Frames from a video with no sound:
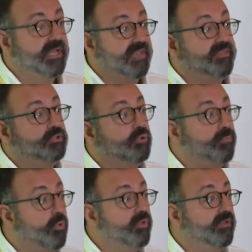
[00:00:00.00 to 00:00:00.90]
in the
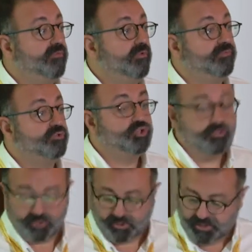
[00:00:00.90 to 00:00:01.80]
topography of the
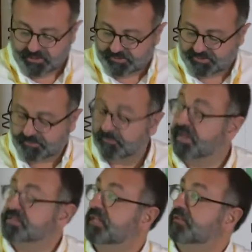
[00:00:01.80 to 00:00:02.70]
tumor that
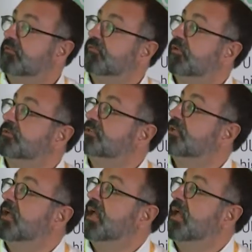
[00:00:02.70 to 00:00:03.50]
makes the difference.